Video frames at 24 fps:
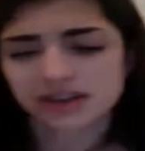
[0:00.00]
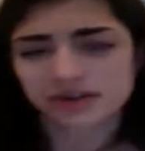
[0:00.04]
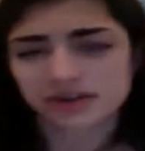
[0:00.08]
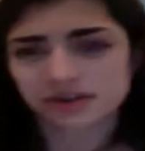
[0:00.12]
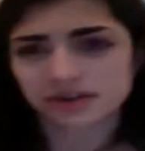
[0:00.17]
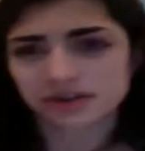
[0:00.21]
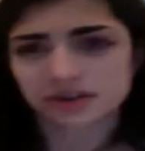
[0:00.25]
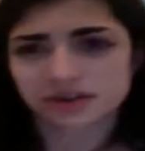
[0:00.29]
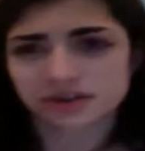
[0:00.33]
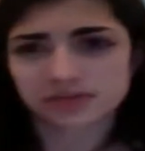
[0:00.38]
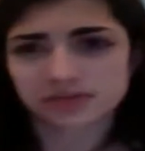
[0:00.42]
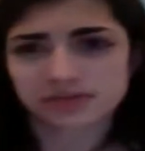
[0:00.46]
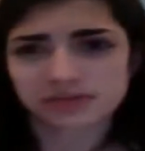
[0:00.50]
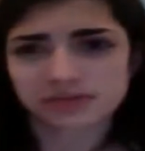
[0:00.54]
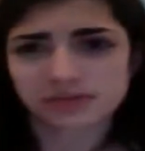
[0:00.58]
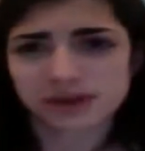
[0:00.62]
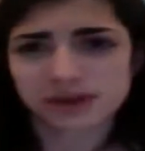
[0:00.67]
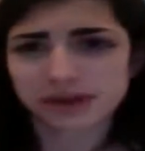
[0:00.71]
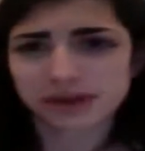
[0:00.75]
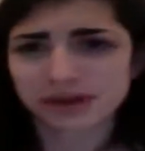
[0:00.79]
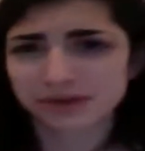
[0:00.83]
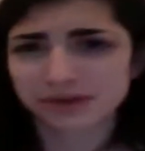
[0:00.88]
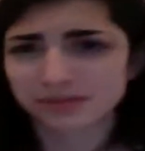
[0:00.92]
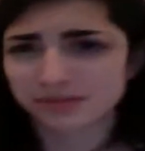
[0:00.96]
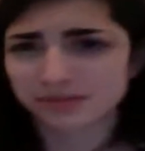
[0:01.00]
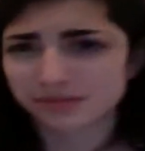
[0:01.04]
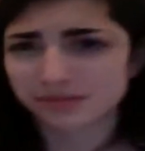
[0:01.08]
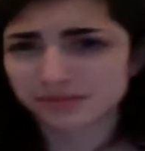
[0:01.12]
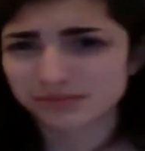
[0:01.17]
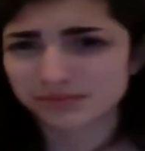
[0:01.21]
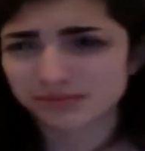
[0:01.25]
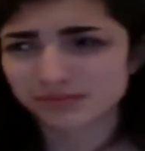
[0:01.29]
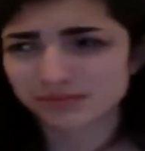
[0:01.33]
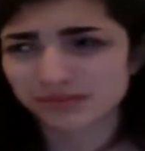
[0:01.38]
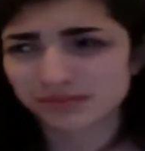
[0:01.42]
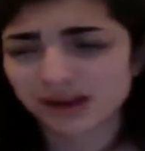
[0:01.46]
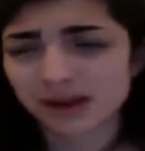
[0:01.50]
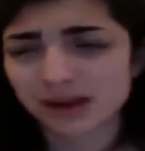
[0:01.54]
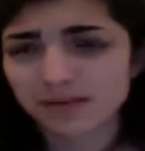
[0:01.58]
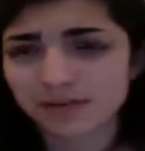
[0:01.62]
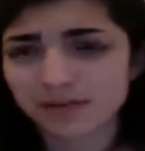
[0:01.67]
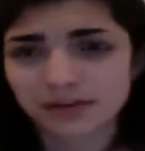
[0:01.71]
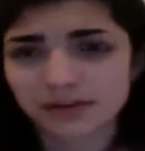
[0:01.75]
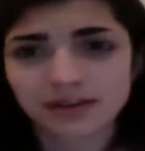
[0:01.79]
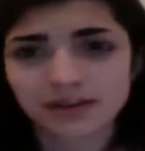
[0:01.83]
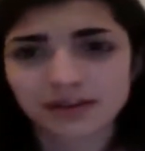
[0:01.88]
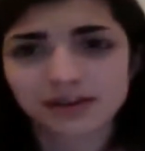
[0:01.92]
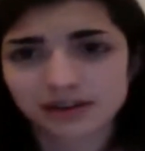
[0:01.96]
you should be wearing a
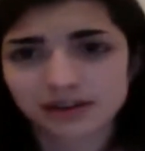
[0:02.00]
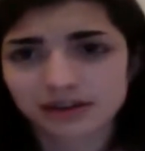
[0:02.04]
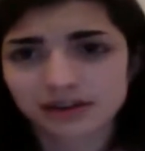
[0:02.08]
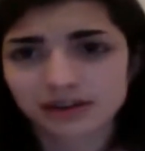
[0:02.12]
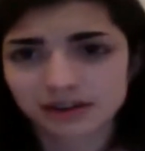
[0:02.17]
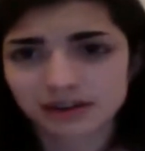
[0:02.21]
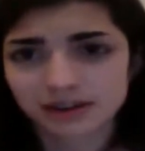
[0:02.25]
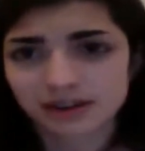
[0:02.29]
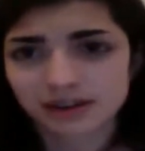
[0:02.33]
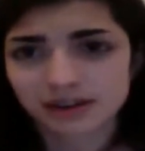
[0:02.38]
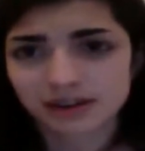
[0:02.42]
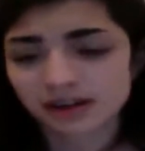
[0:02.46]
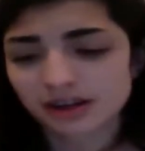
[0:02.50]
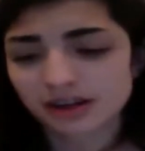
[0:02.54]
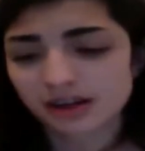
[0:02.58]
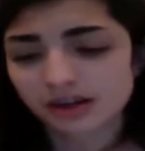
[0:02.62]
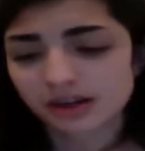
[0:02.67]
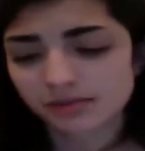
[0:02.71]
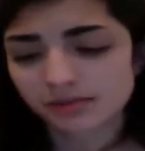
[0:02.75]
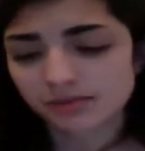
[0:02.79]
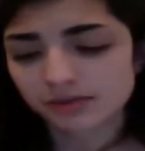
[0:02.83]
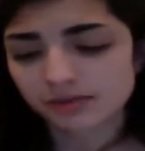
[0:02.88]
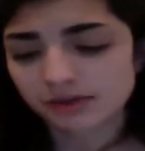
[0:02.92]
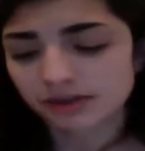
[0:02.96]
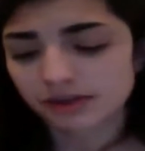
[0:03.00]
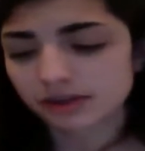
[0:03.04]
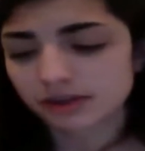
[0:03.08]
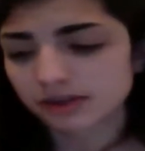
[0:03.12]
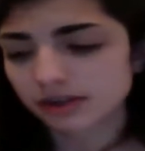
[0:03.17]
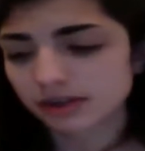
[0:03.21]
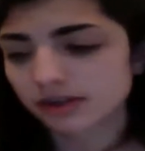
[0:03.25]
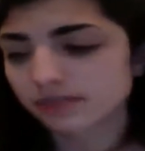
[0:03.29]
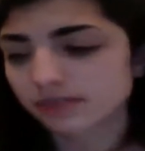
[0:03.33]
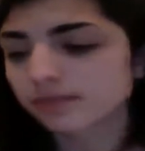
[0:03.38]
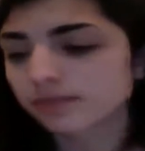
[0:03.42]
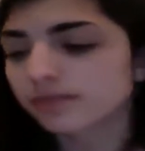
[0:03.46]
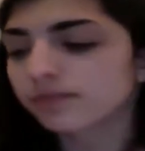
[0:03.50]
primer, pretty sure.